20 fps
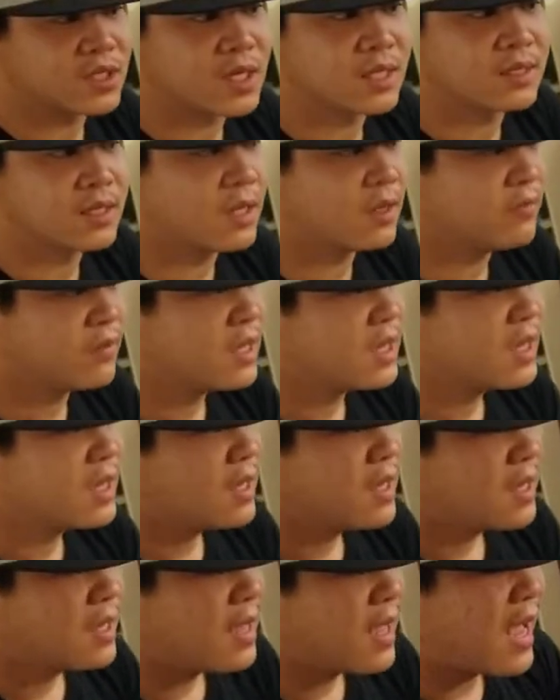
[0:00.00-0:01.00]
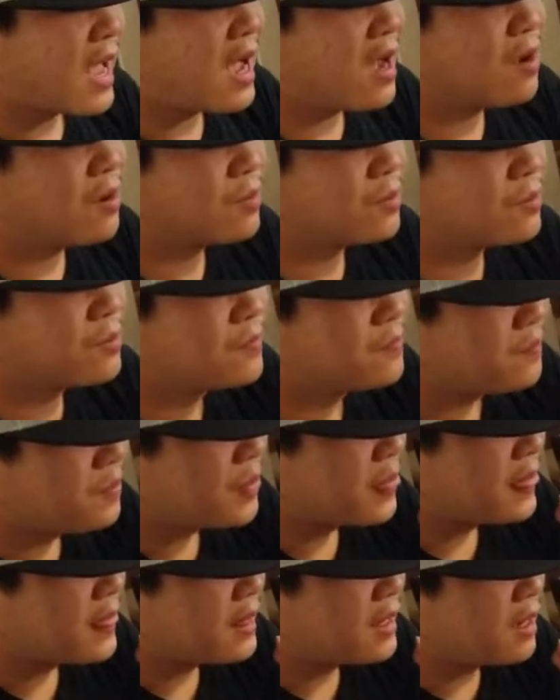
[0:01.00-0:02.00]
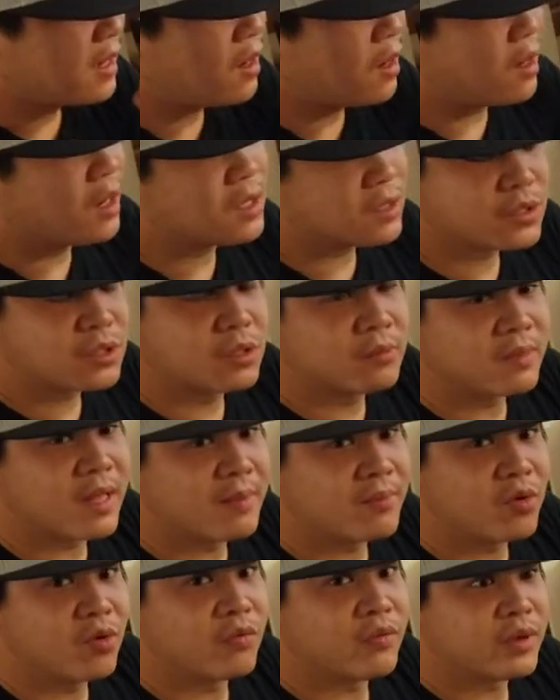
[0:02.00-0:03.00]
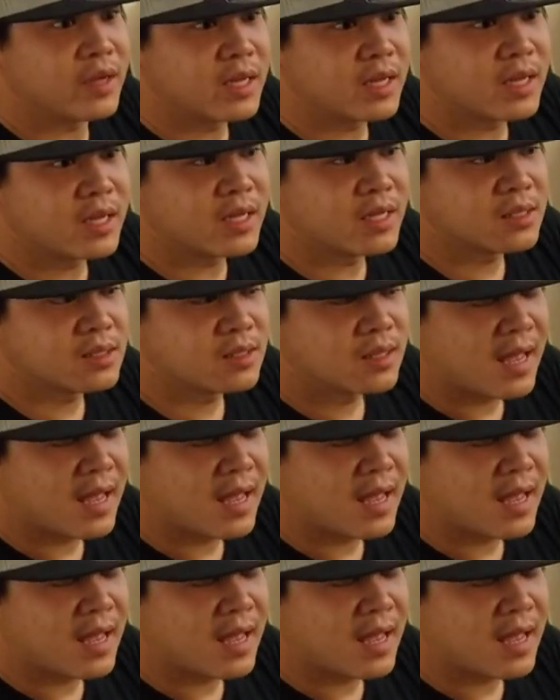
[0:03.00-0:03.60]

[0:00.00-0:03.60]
I love how awesome that movie is,